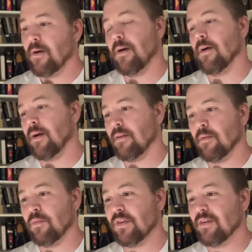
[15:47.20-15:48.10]
all right,
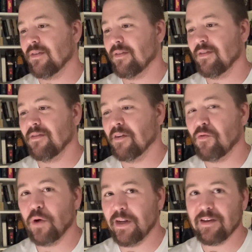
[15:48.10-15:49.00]
I'm
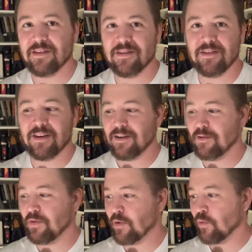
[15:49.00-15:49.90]
avoiding the
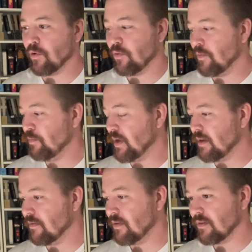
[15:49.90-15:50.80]
real meat
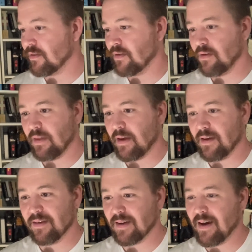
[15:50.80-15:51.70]
of this.
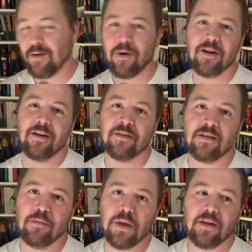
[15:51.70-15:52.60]
God, why did I
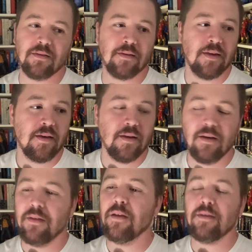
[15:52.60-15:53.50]
say meat?
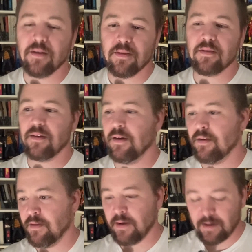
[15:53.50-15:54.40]
They'll take this kid
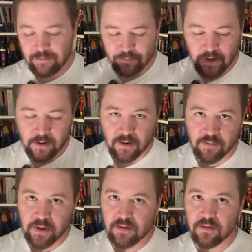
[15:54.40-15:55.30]
and they cut off
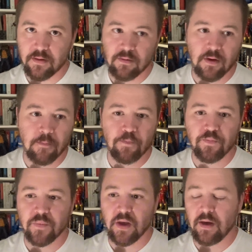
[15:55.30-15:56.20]
pieces of him
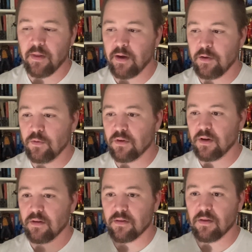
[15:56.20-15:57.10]
and they use it
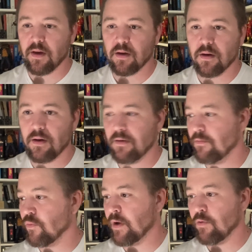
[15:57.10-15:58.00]
as like
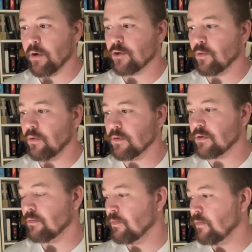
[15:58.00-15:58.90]
in
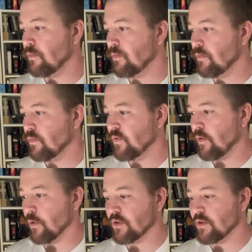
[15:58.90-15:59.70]
rituals for